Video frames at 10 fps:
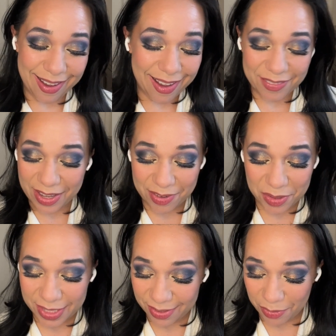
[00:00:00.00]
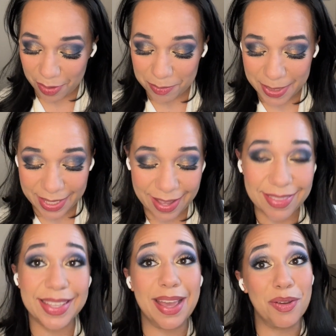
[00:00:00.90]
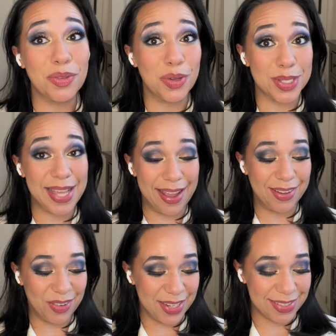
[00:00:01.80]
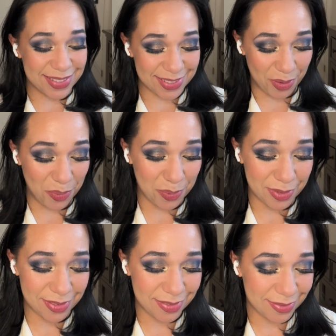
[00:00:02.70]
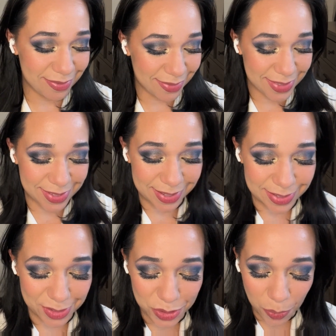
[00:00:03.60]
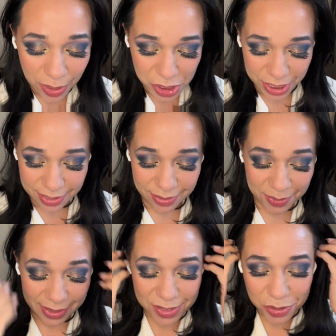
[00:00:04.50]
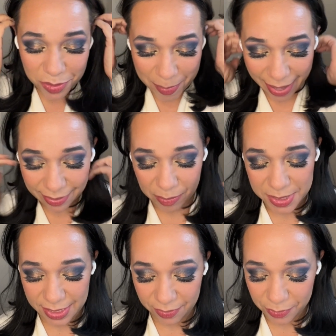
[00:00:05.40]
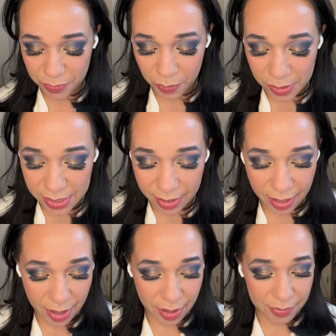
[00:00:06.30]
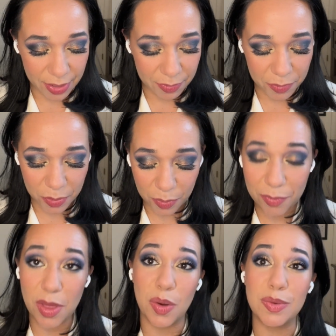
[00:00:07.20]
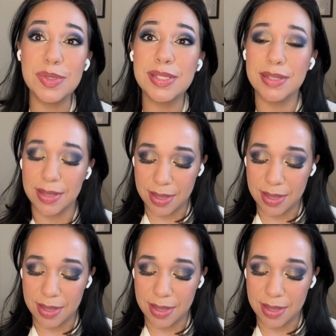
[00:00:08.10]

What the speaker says: I've got everything in front of me and the count looks accurate. So let's get to swatching. Okay, let's do the MAC lipsticks first. I have a few of those.